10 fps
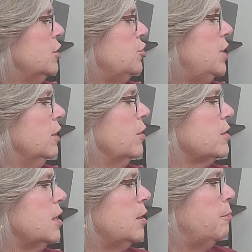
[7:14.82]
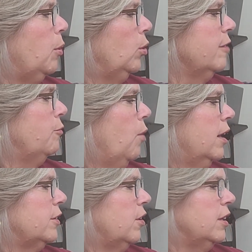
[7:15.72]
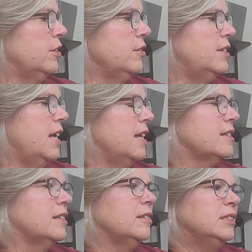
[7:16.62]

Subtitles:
She looked at the bowl of water on her desk.